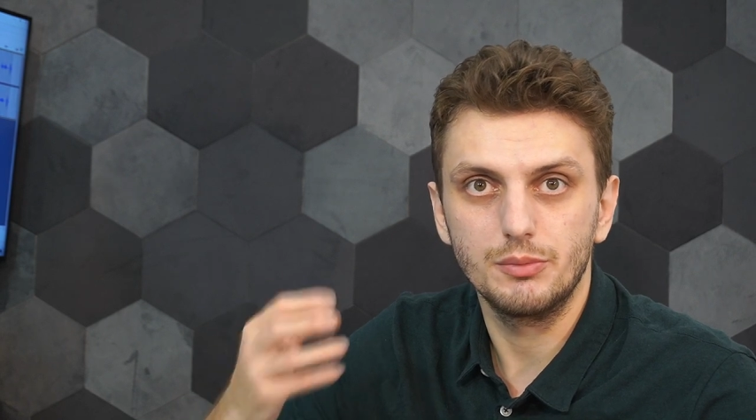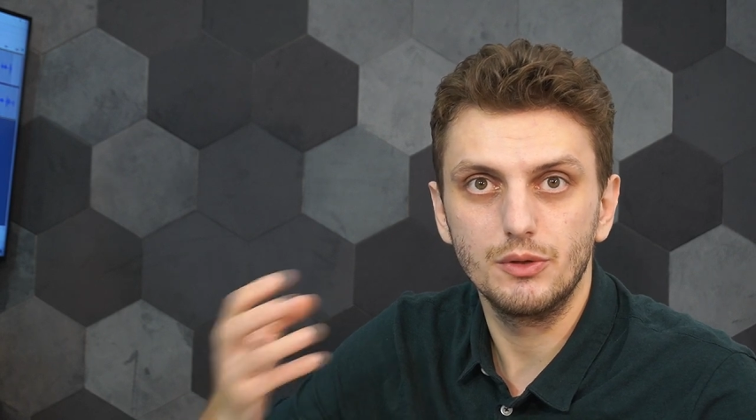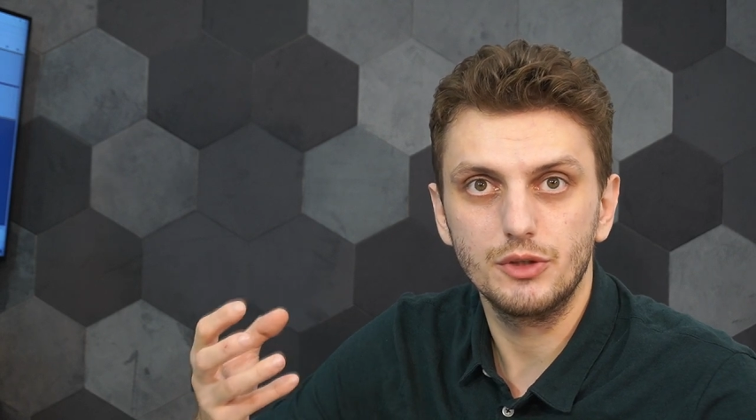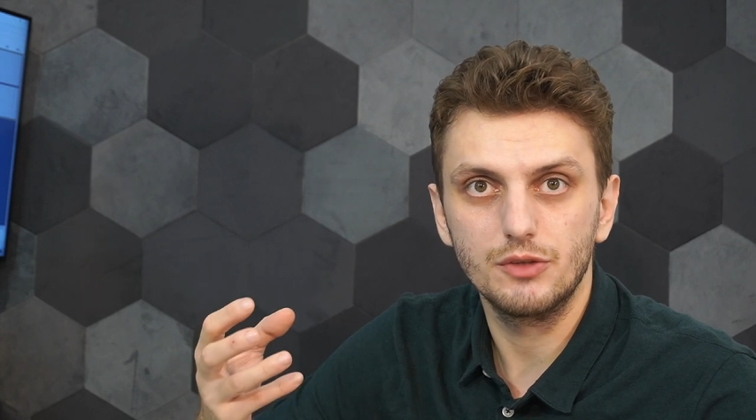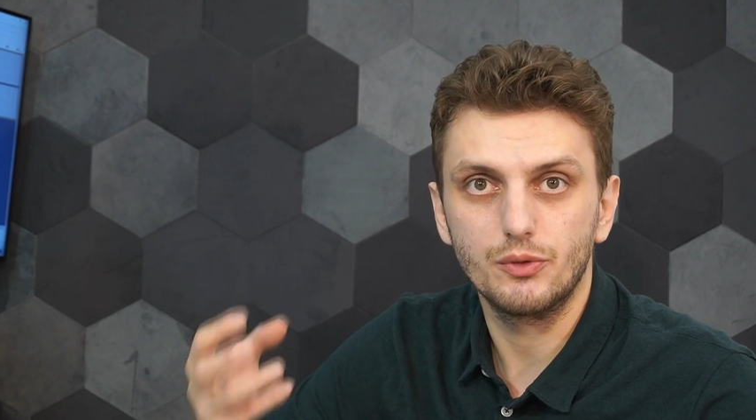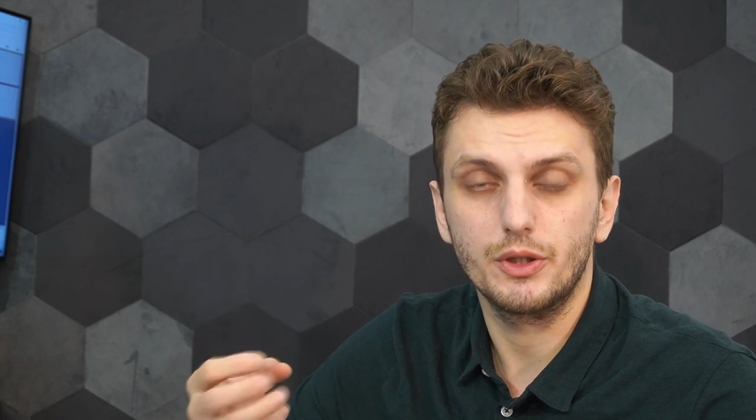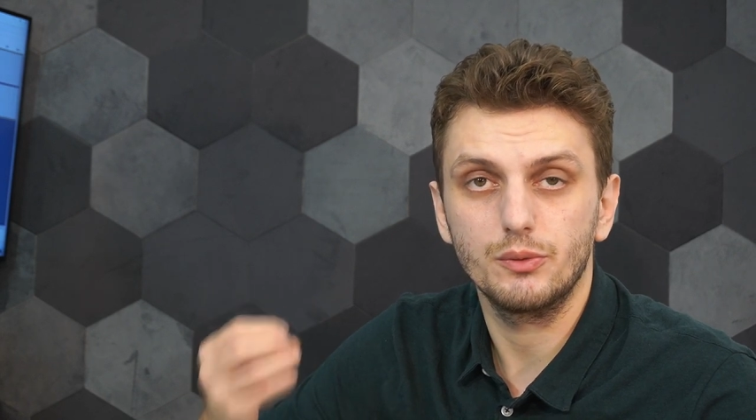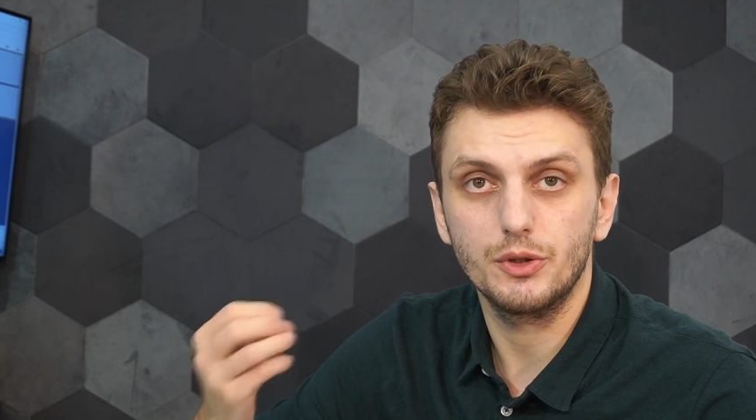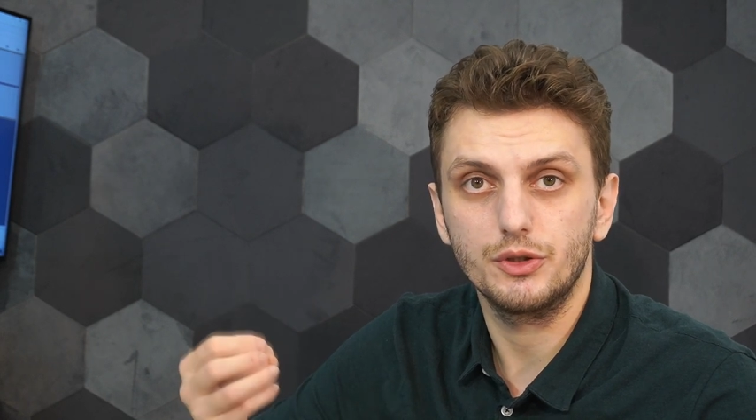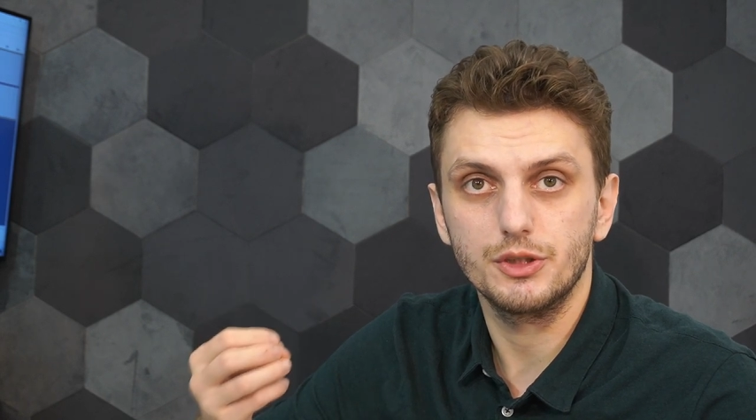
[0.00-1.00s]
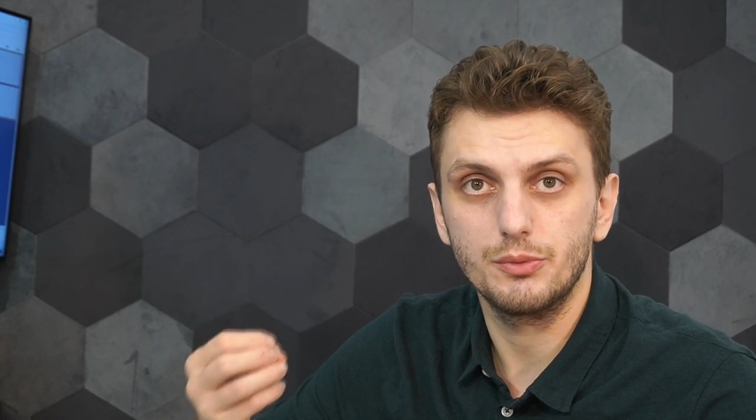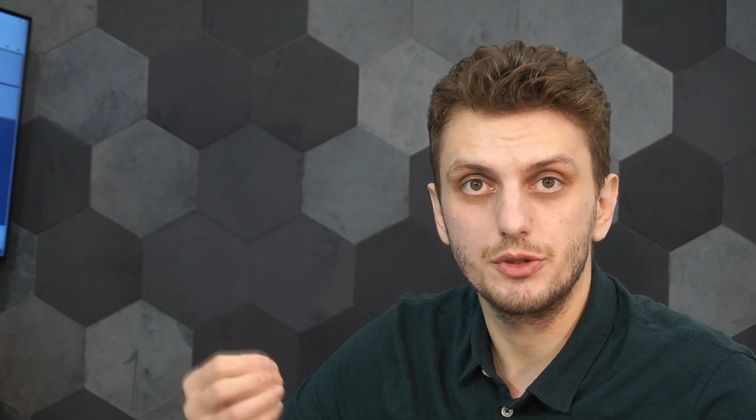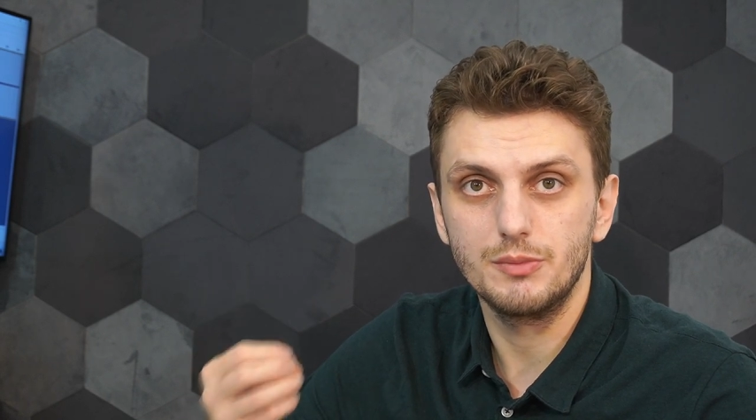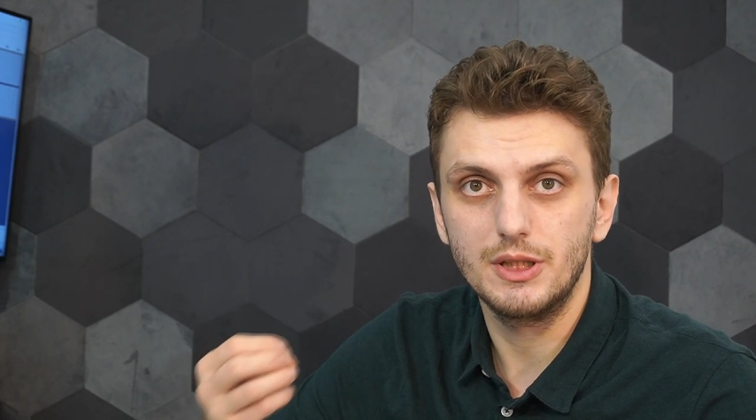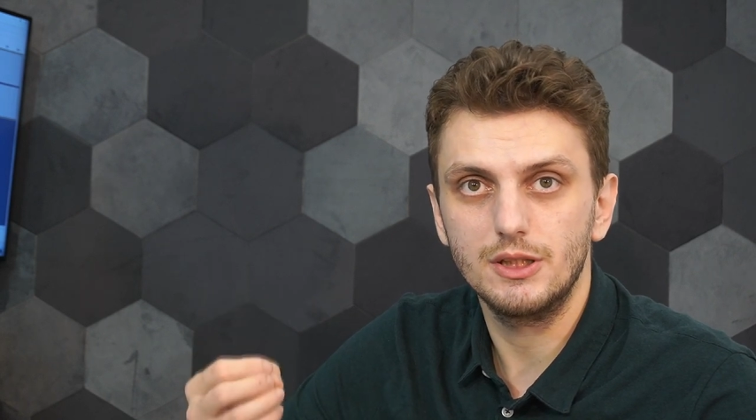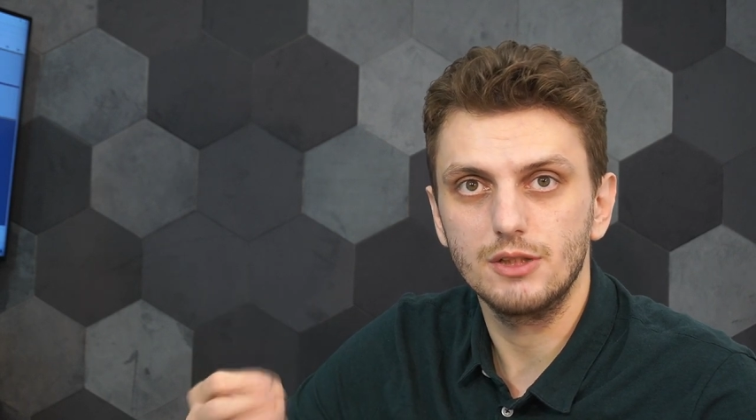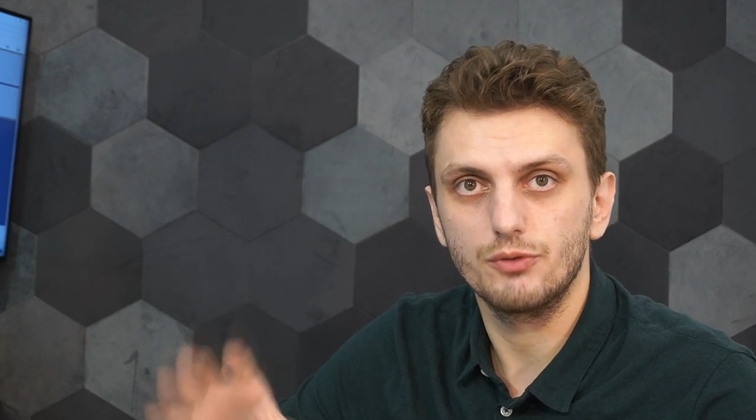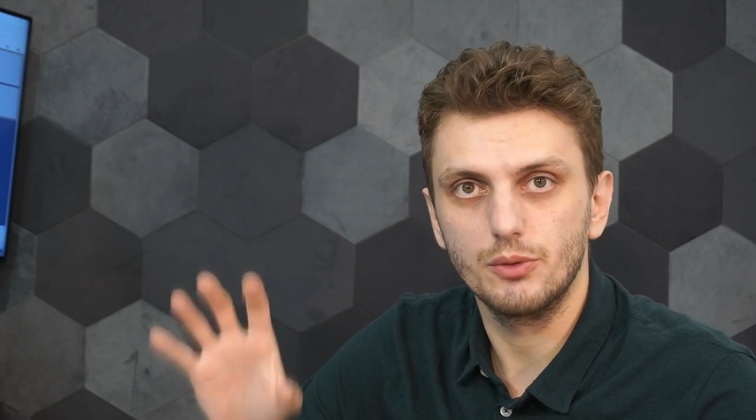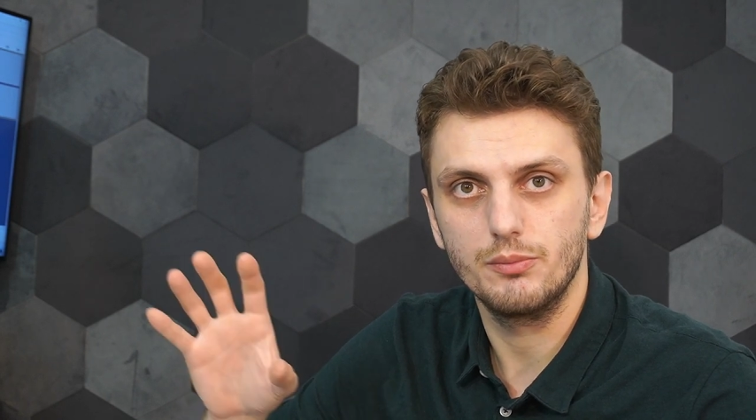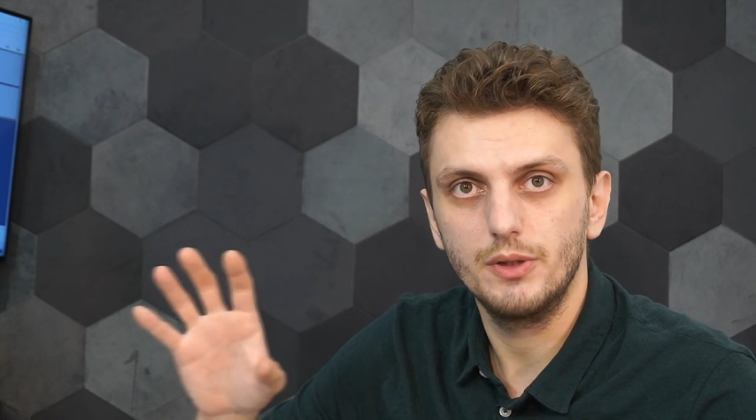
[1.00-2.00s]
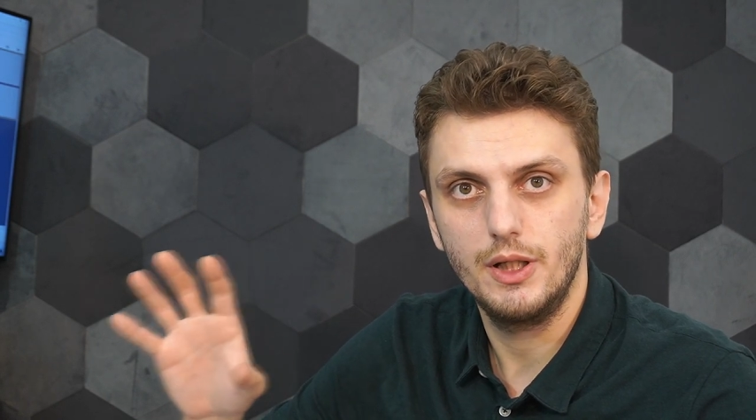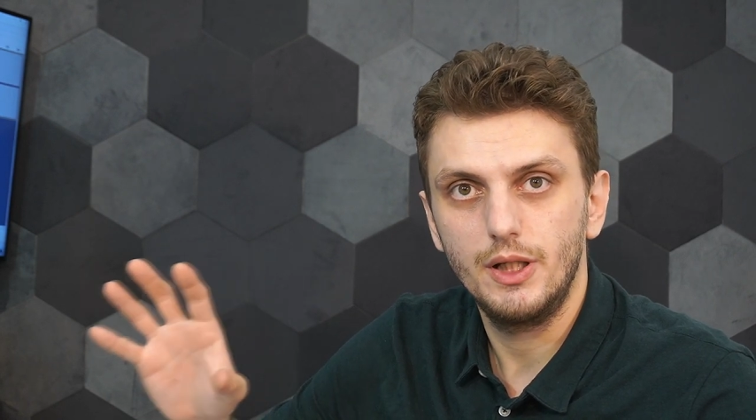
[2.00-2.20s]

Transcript: to be looking for and what you're supposed to be getting from